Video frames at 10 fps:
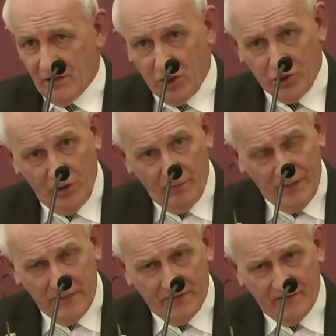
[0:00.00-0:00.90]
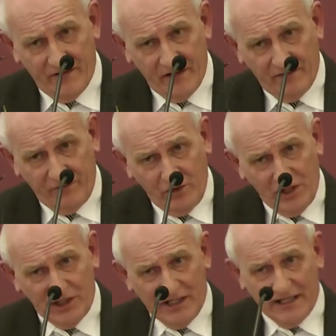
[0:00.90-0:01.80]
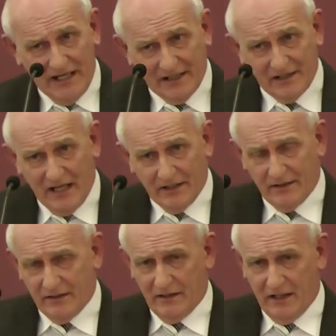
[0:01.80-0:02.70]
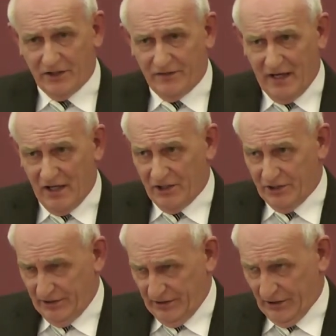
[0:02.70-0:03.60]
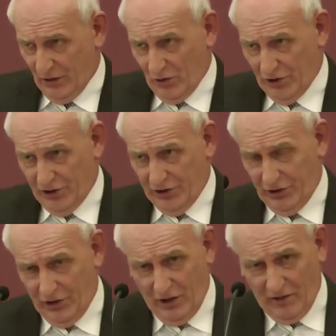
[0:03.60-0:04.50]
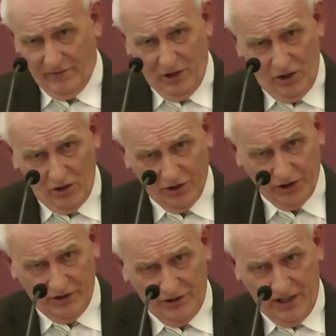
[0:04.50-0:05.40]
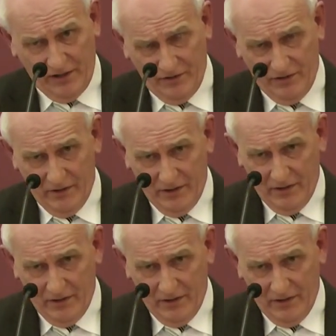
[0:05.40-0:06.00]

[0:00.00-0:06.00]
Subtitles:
Now, some people have very foolishly taken that as far as the courts of law is concerned.